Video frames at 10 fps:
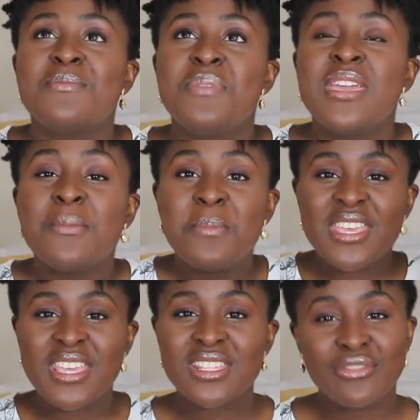being
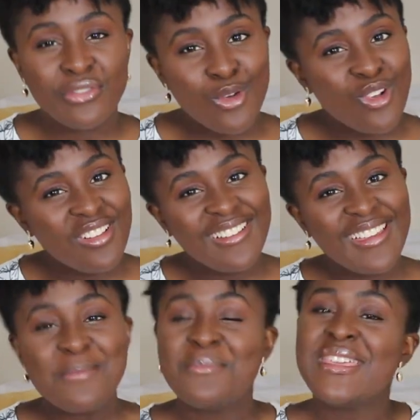peaceful
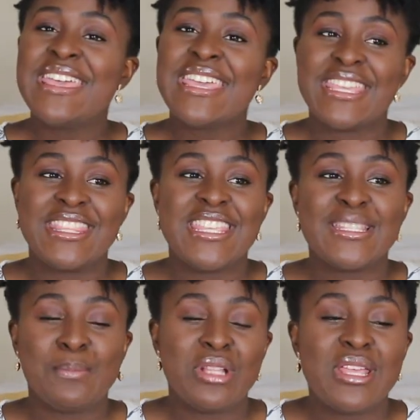and being in
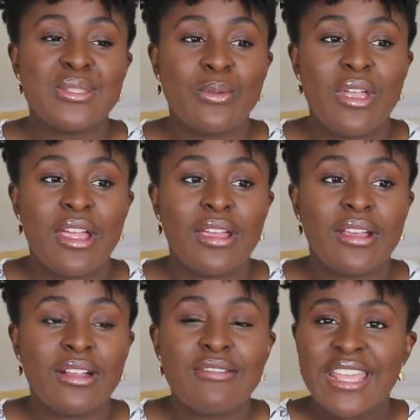this place where
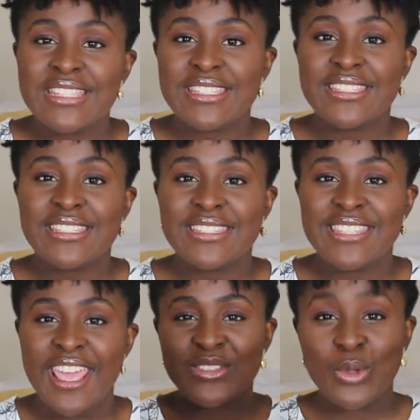Christ
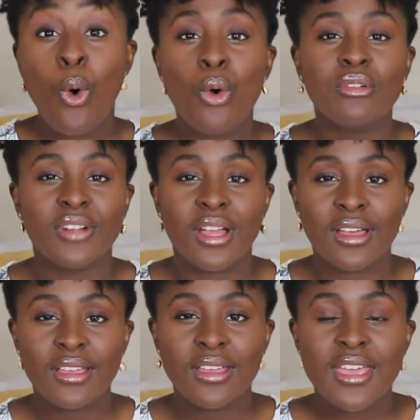takes over
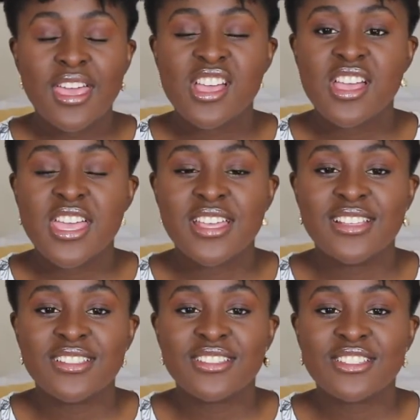
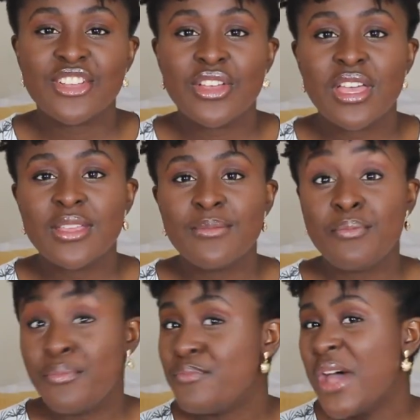has
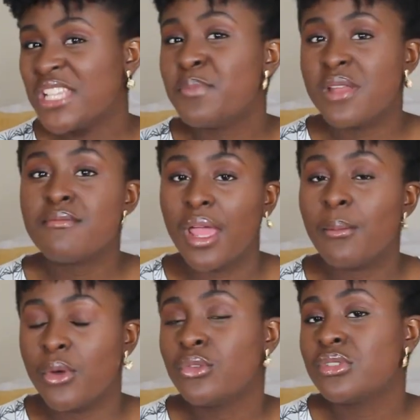been
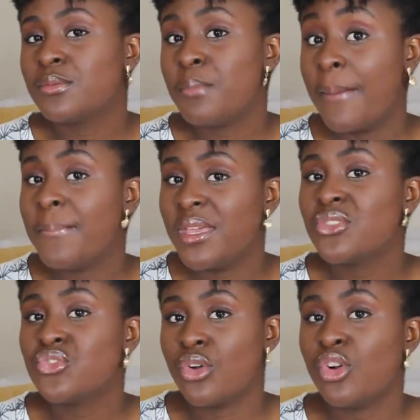my
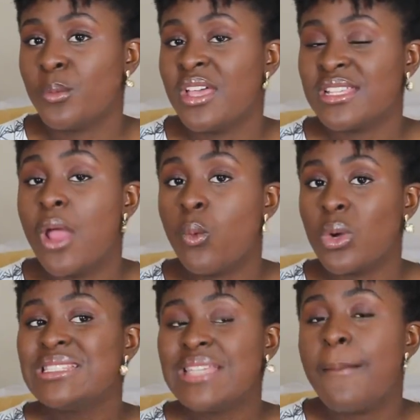biggest struggle, because I
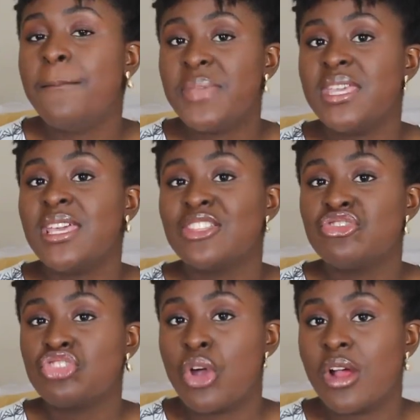want to be in
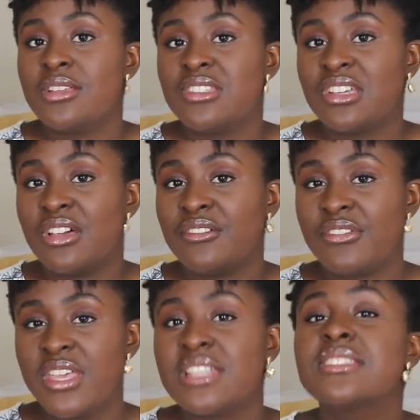charge of
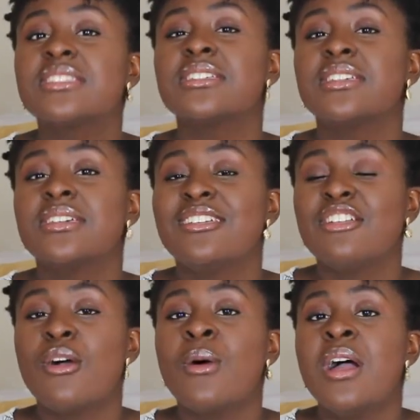it. You
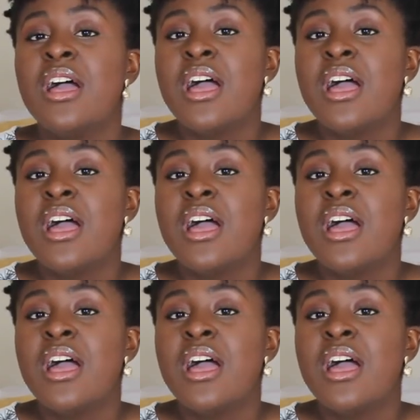know,